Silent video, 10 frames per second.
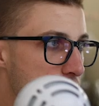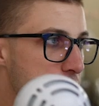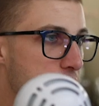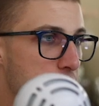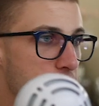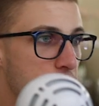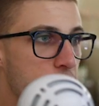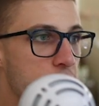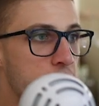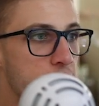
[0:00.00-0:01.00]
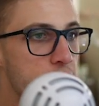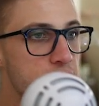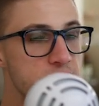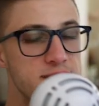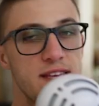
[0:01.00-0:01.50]
Now,
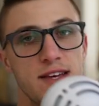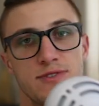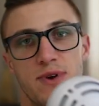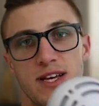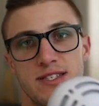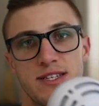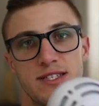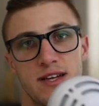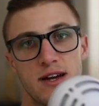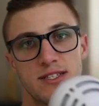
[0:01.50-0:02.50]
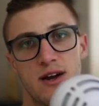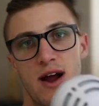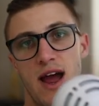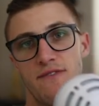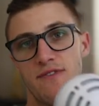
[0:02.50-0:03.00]
these days when I see stocks that are
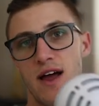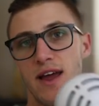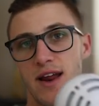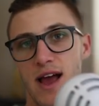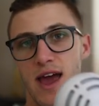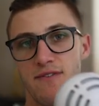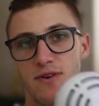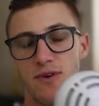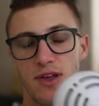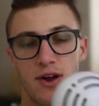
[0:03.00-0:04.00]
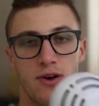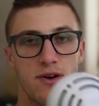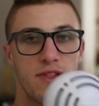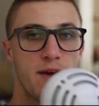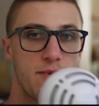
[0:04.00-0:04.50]
high flying and I haven't really heard
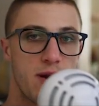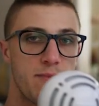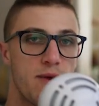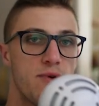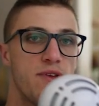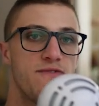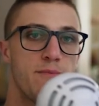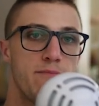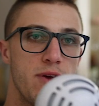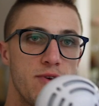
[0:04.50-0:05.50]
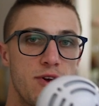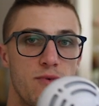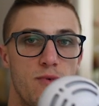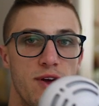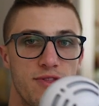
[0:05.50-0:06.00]
of them or I'm not really familiar
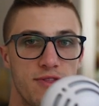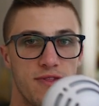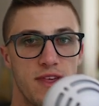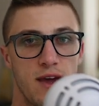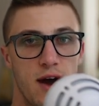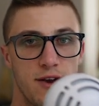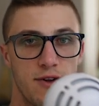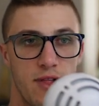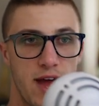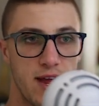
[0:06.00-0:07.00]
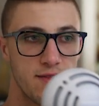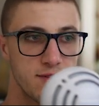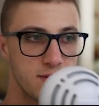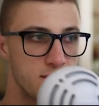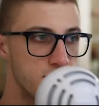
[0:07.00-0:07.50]
with the underlying,
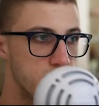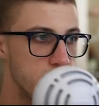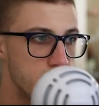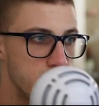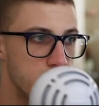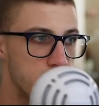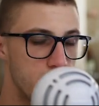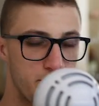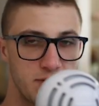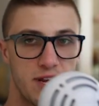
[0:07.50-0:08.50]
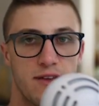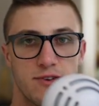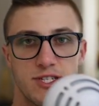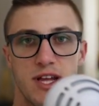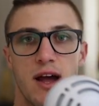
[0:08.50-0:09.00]
the
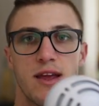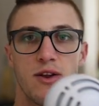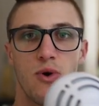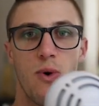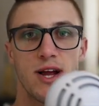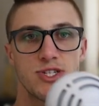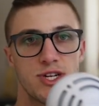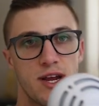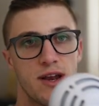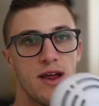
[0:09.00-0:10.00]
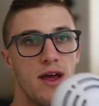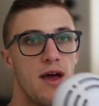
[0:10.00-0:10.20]
particular stock in question,